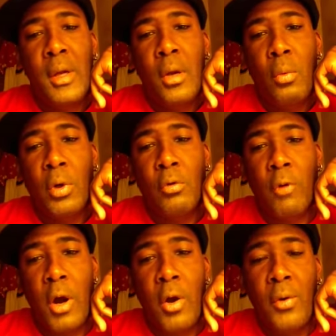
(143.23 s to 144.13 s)
We're
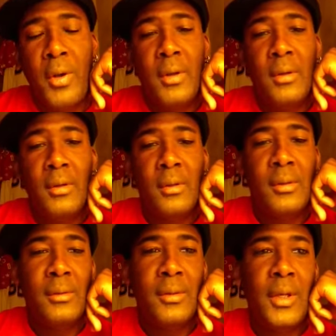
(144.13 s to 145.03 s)
grown,
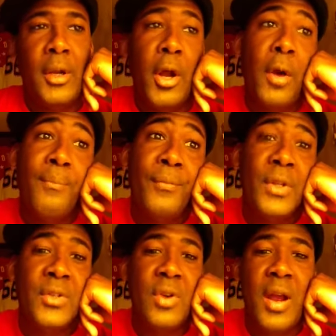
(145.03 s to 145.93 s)

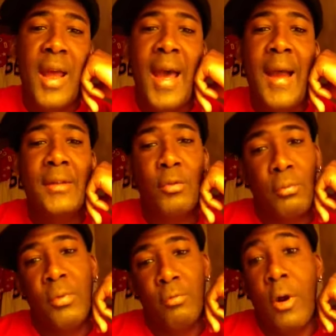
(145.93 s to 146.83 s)
let's try to act
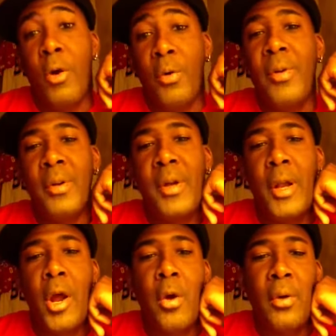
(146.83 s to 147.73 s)
grown,
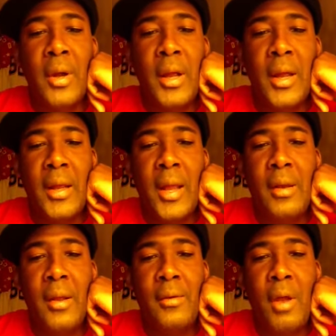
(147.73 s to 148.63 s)

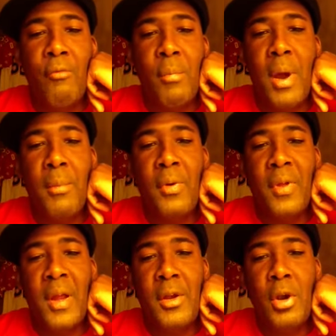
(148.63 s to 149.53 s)
and remember
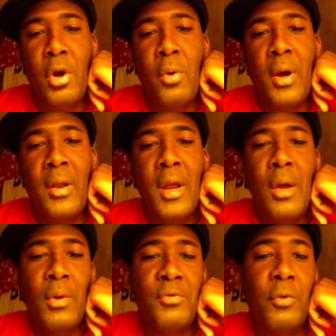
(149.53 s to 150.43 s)
that,
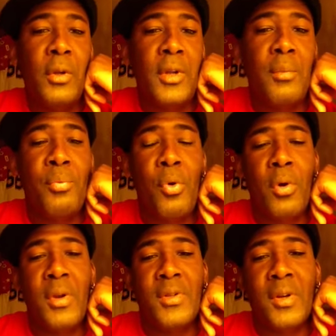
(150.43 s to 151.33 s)
what's really
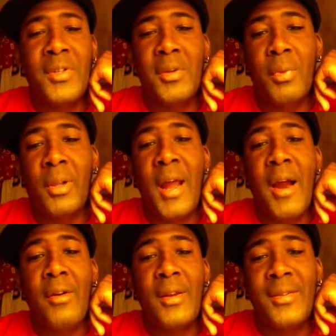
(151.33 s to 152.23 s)
important is our
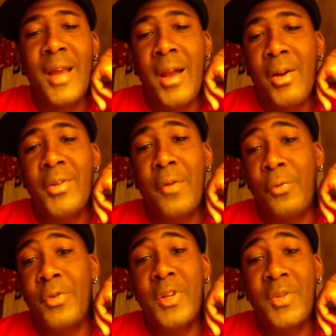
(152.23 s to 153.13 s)
similarities, not our
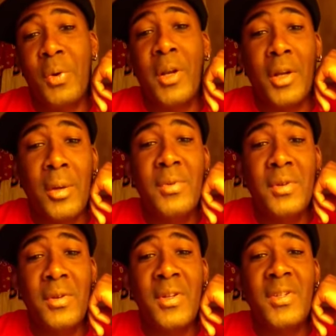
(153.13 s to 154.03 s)
differences when it comes
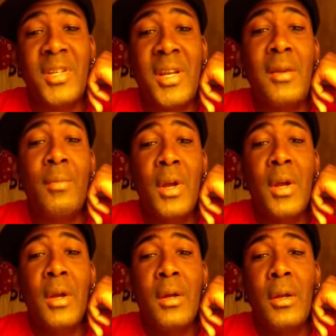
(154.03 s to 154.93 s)
to this team,
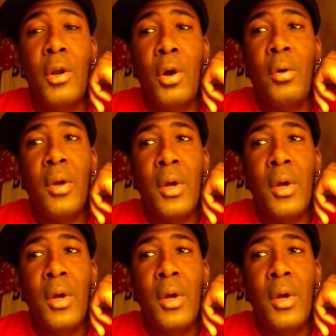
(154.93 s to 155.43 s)
the